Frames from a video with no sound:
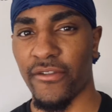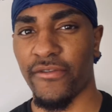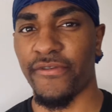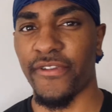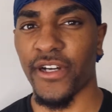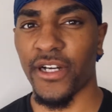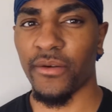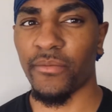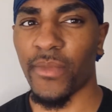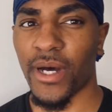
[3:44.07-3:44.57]

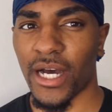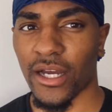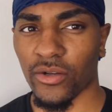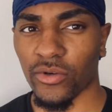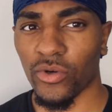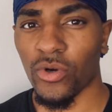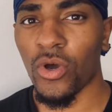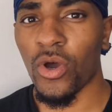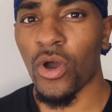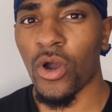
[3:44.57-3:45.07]
fund model.
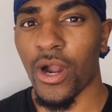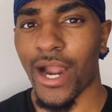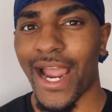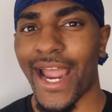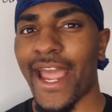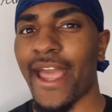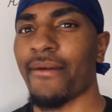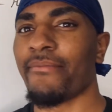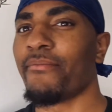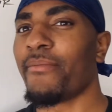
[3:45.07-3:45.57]
Right?
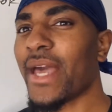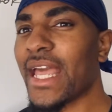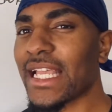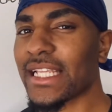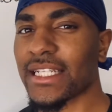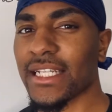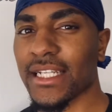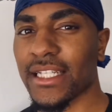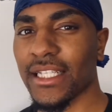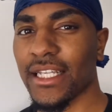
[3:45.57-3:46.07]
And
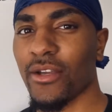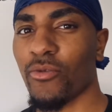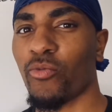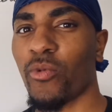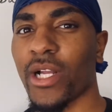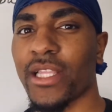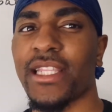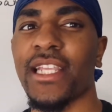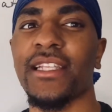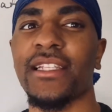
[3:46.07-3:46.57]
basically
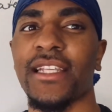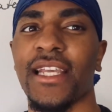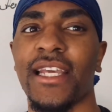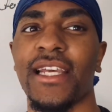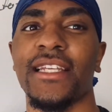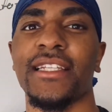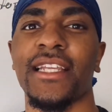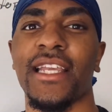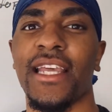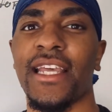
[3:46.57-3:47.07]
what this
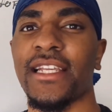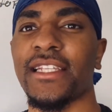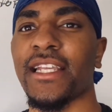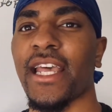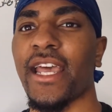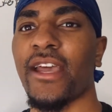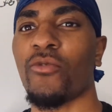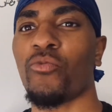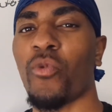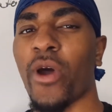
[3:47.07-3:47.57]
is
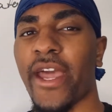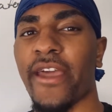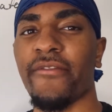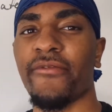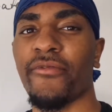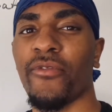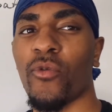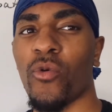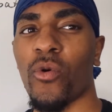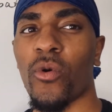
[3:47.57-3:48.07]
a way
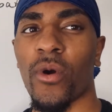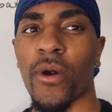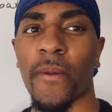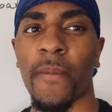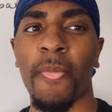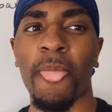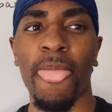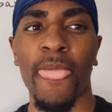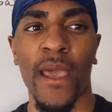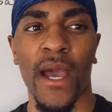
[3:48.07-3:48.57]
for
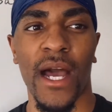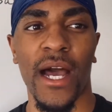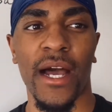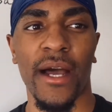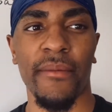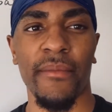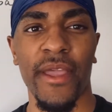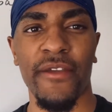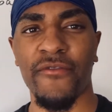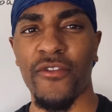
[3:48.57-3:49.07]

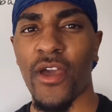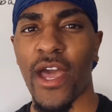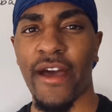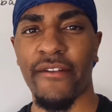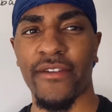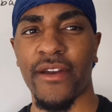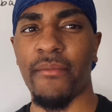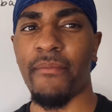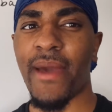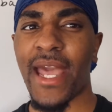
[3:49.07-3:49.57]
if you have
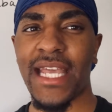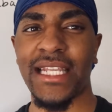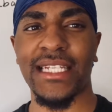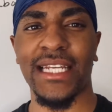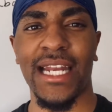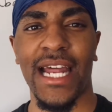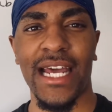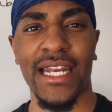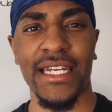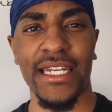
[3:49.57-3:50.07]
an amazing
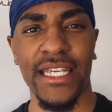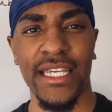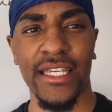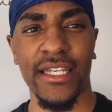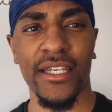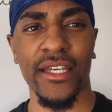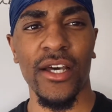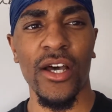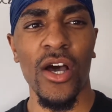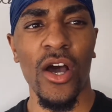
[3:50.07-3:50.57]

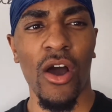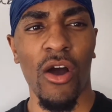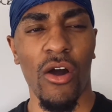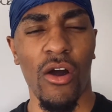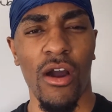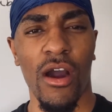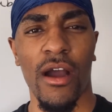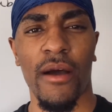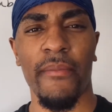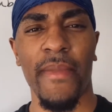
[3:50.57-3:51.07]
idea
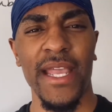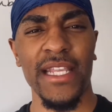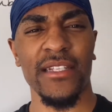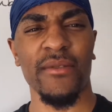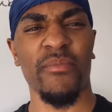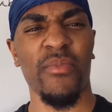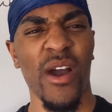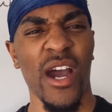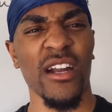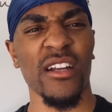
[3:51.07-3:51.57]
or amazing
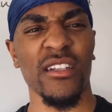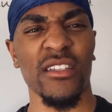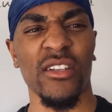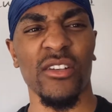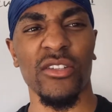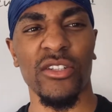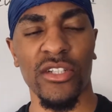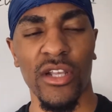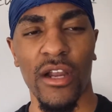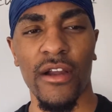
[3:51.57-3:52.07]
product or
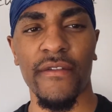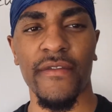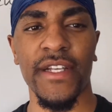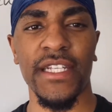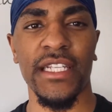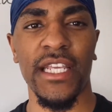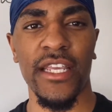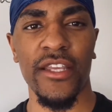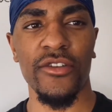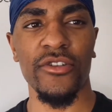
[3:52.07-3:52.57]
service
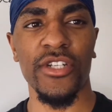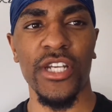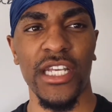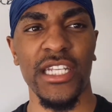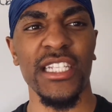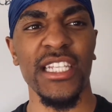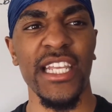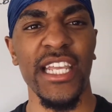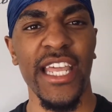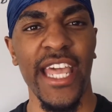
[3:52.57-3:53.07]
and you just
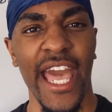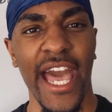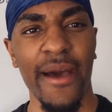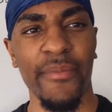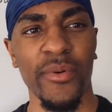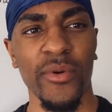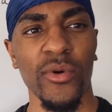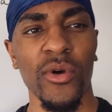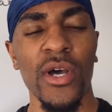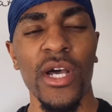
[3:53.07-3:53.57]
need
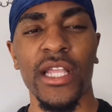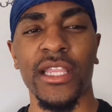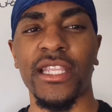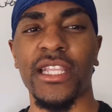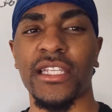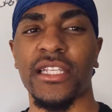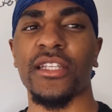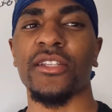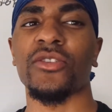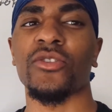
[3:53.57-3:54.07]
capital,
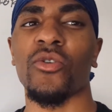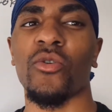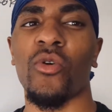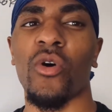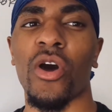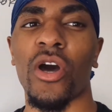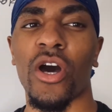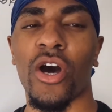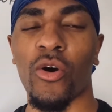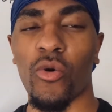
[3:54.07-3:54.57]
this is
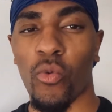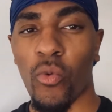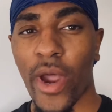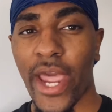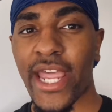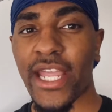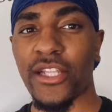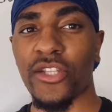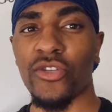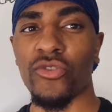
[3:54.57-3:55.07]
a
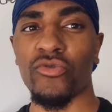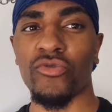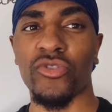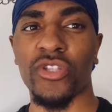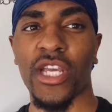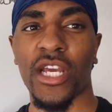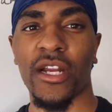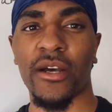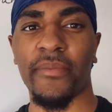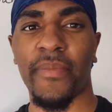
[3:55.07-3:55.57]
way to
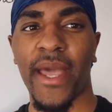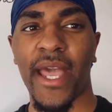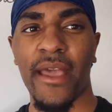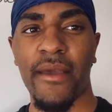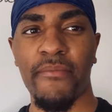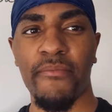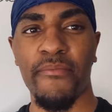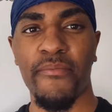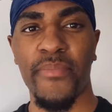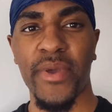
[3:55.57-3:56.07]
set up a
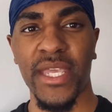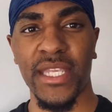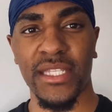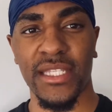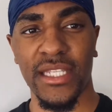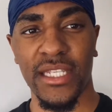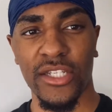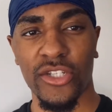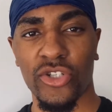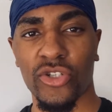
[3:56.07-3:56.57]

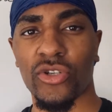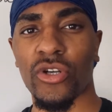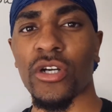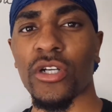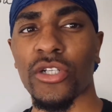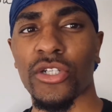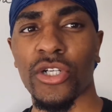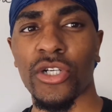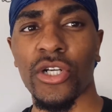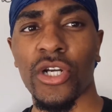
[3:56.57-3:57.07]
business
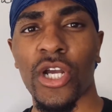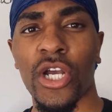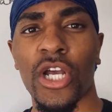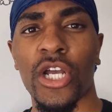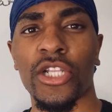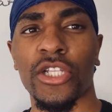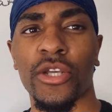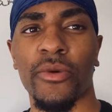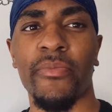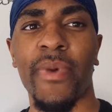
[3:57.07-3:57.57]
structure
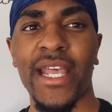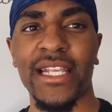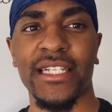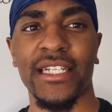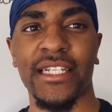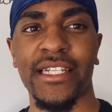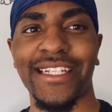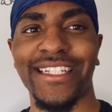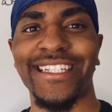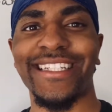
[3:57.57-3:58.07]
to
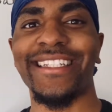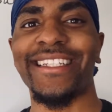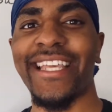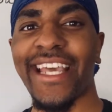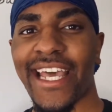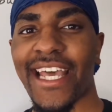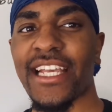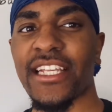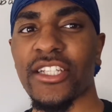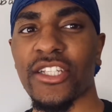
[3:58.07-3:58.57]
basically
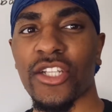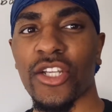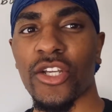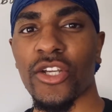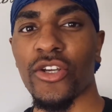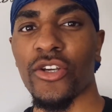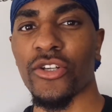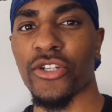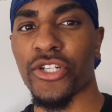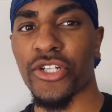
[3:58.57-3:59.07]
test
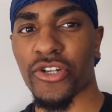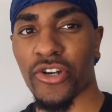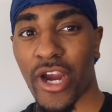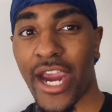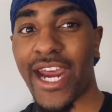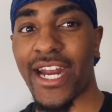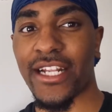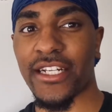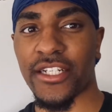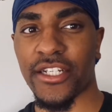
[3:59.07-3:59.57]
your
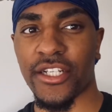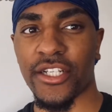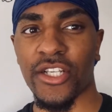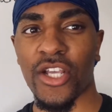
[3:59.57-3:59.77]
strategy,